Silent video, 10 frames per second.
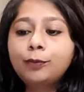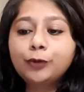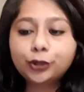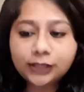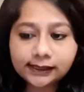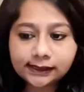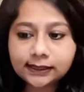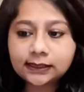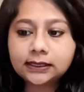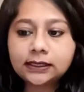
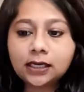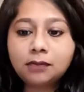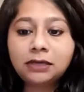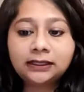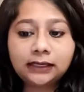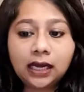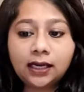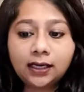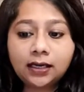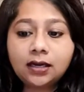protested near
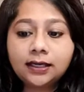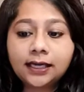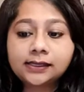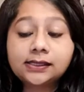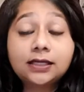Mantralaya against